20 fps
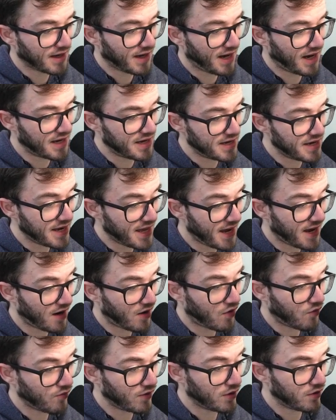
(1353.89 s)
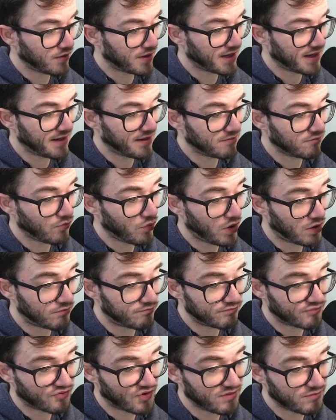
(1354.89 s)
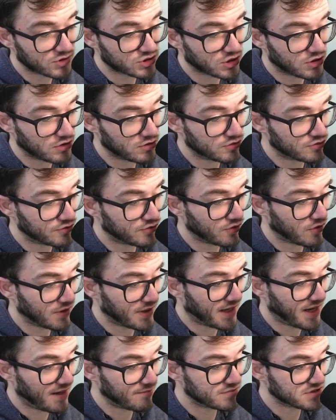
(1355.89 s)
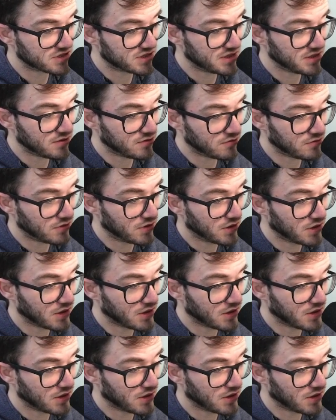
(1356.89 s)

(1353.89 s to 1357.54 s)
and now we're looking at, well, pretty much $100 gap still.